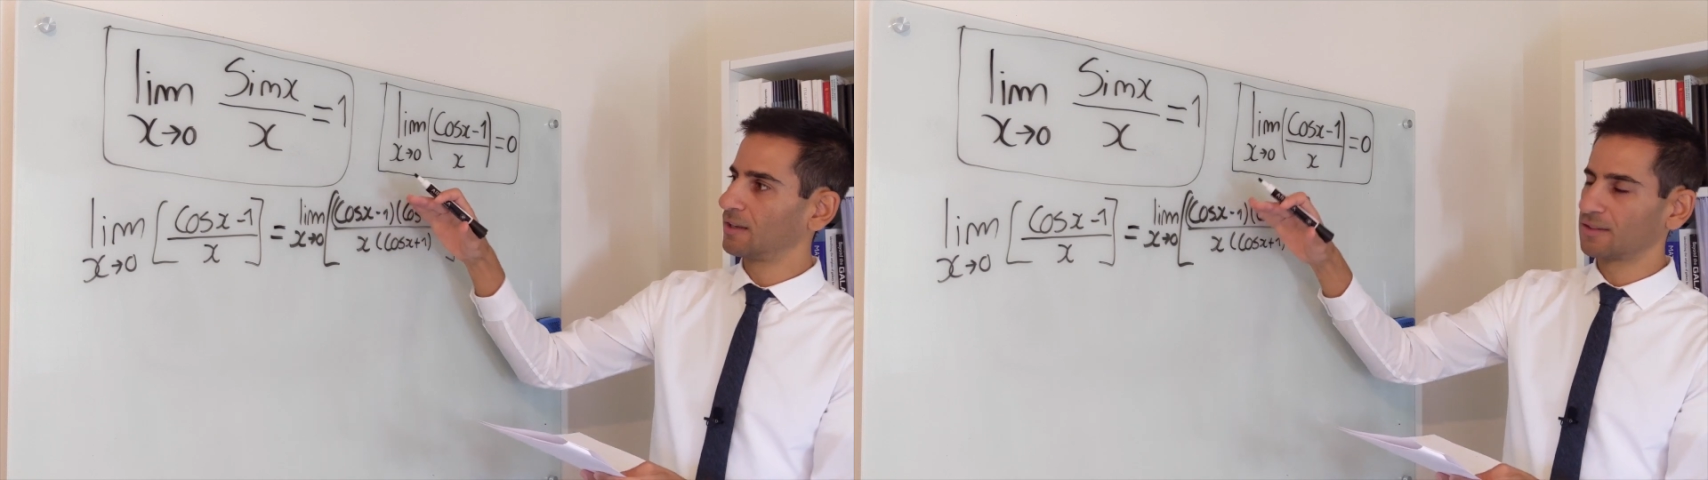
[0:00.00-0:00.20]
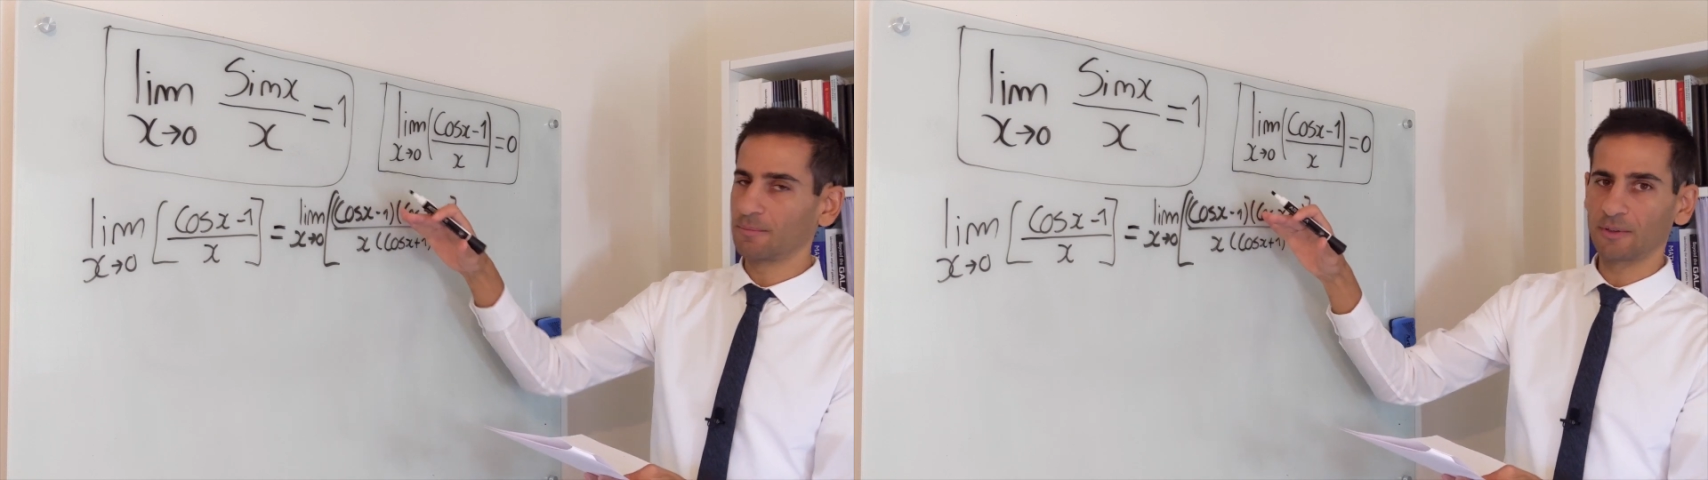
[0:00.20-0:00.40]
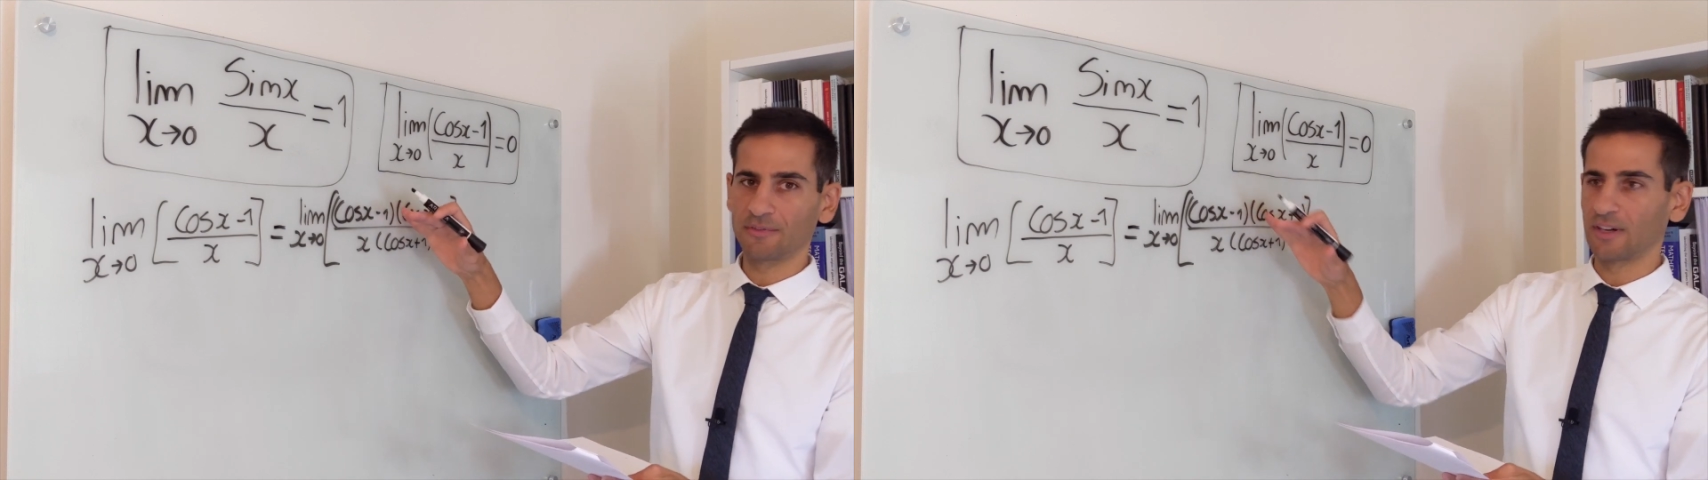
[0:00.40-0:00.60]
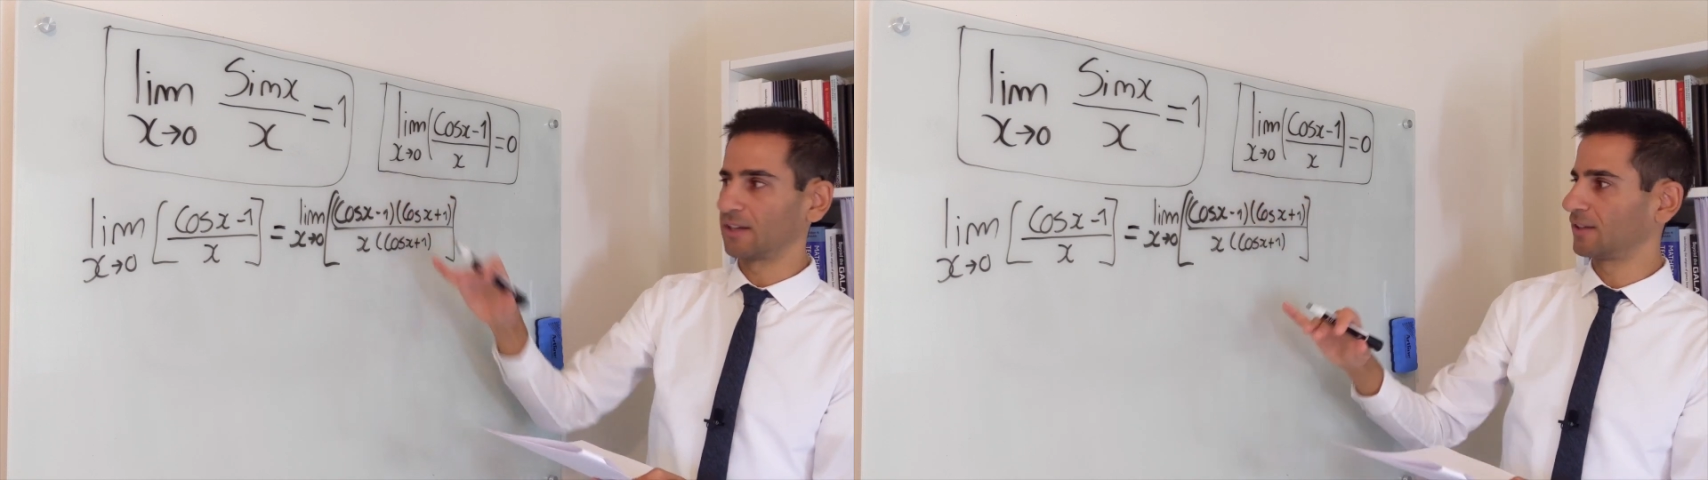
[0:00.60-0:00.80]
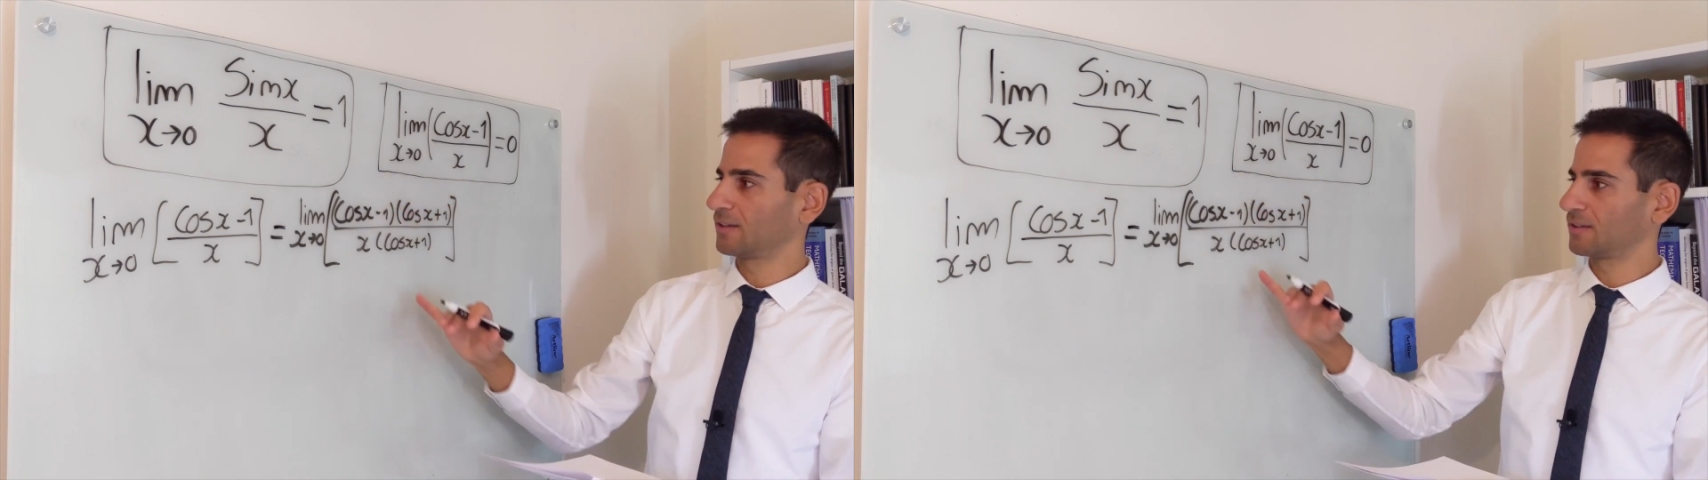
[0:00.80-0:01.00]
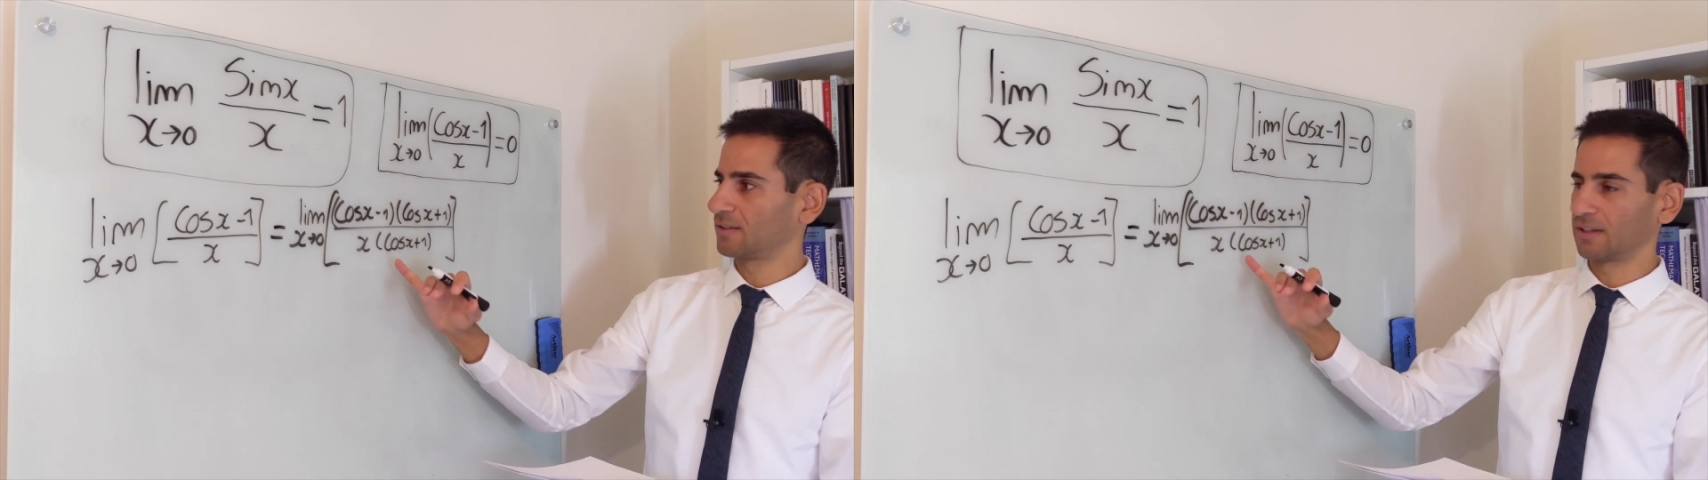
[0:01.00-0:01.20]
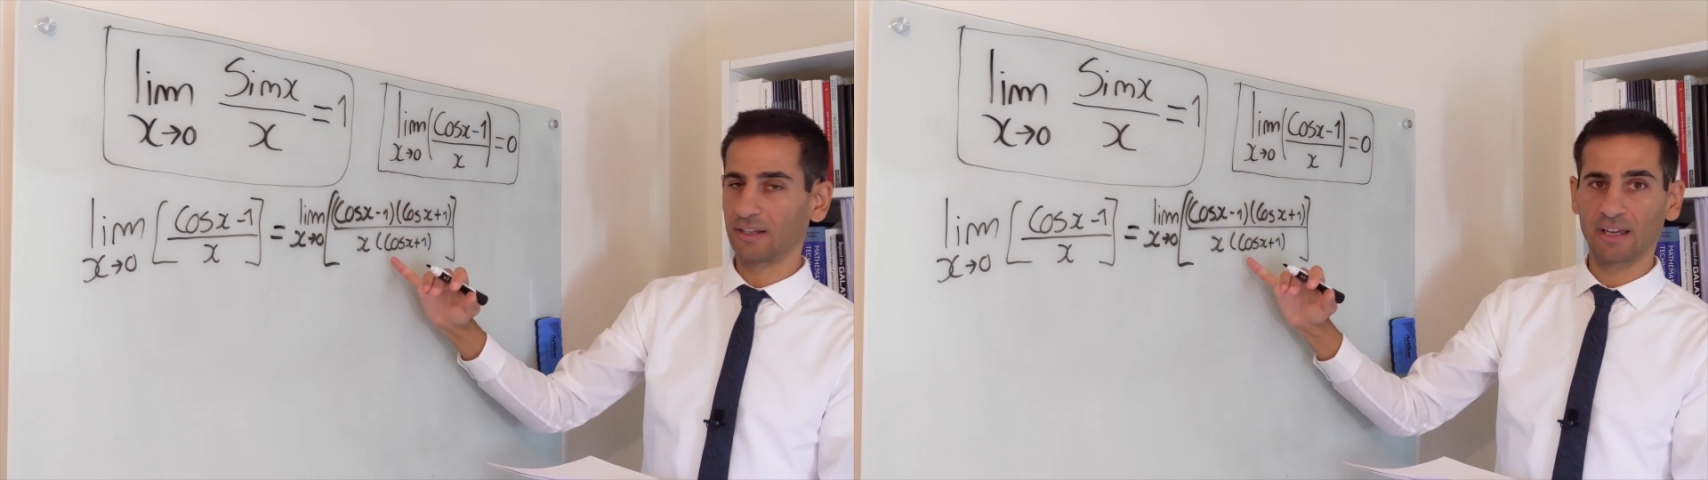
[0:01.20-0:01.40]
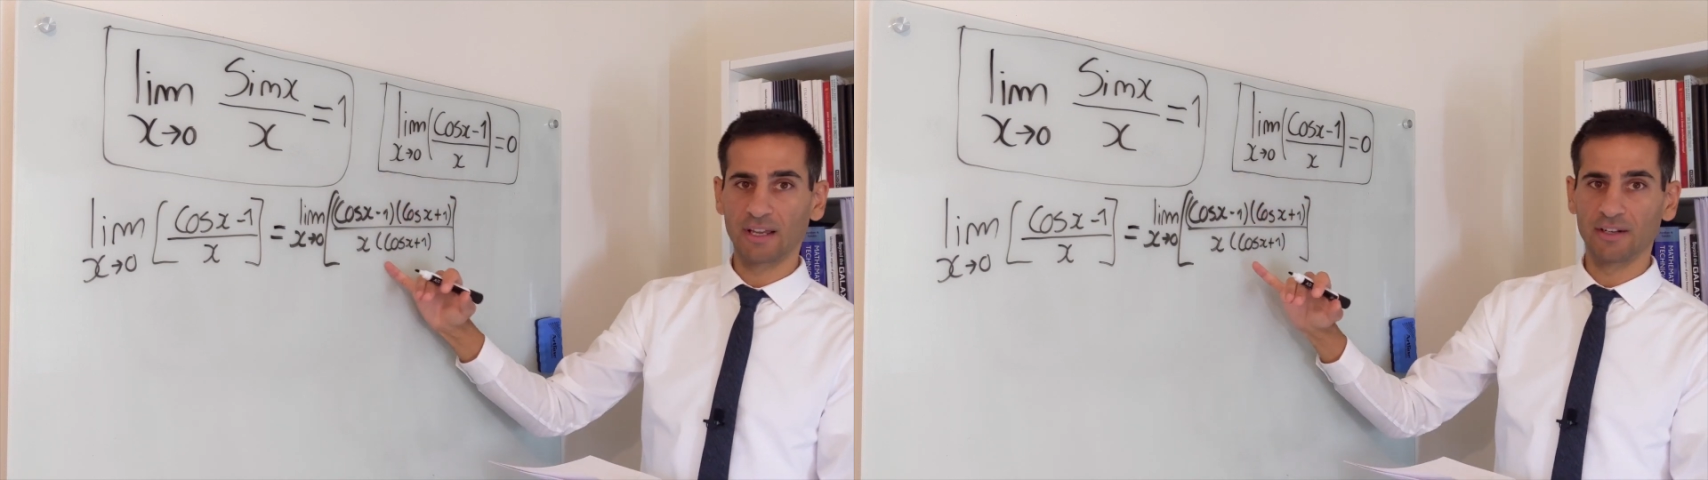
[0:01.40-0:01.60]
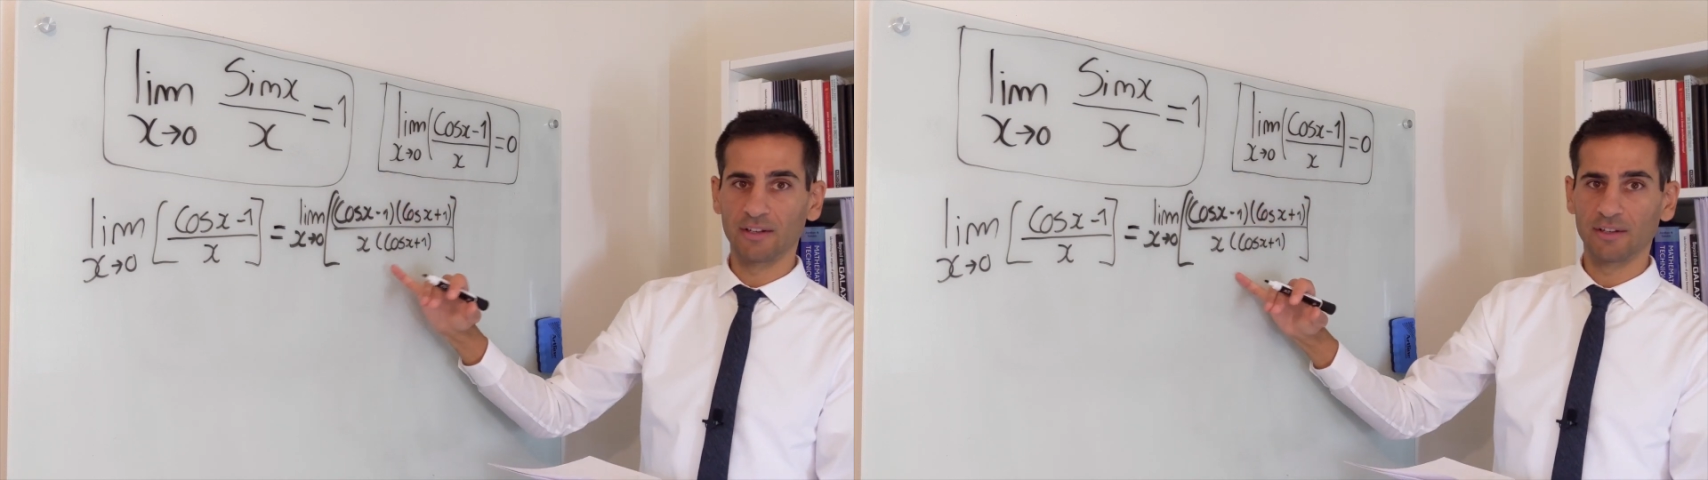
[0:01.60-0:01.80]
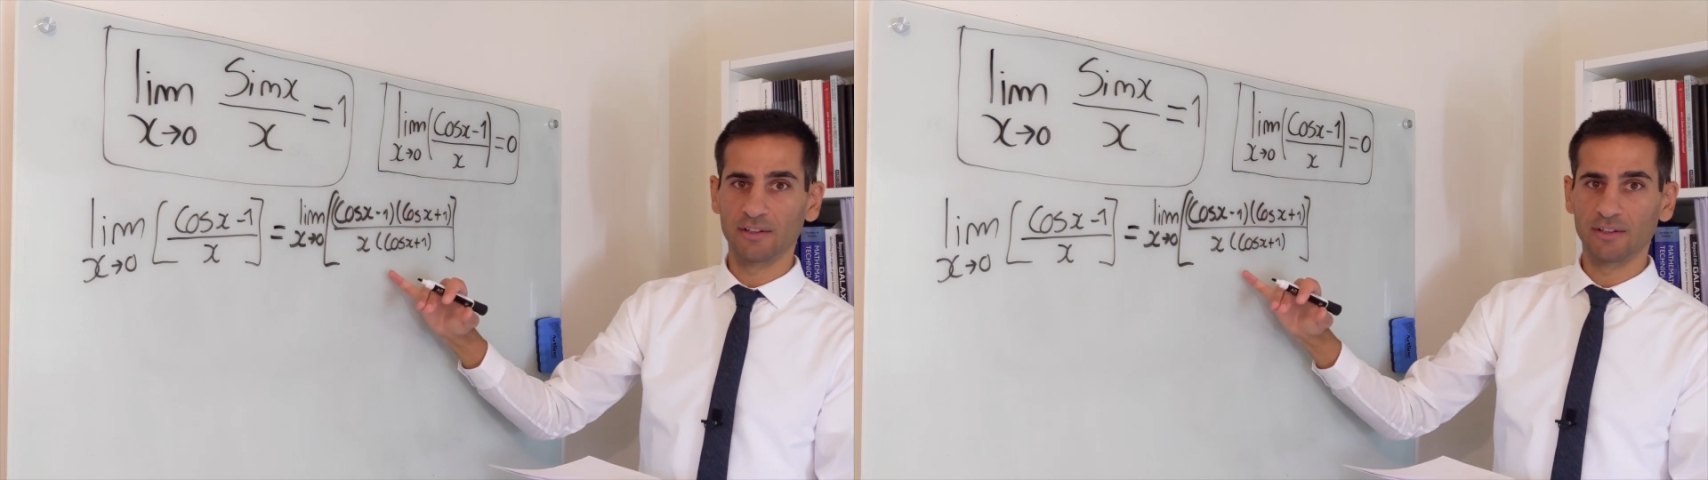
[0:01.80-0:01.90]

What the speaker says: simplify this, and again,